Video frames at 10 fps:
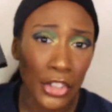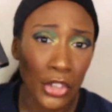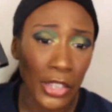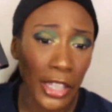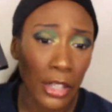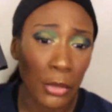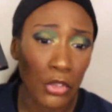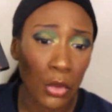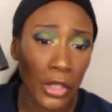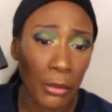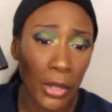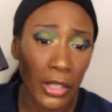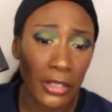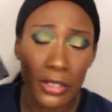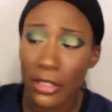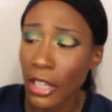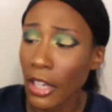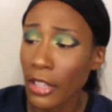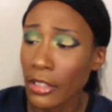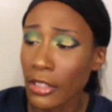38 almost 40 bucks
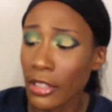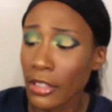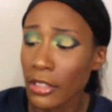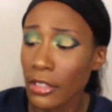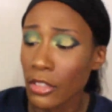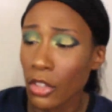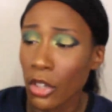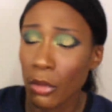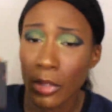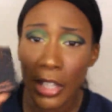and it's you know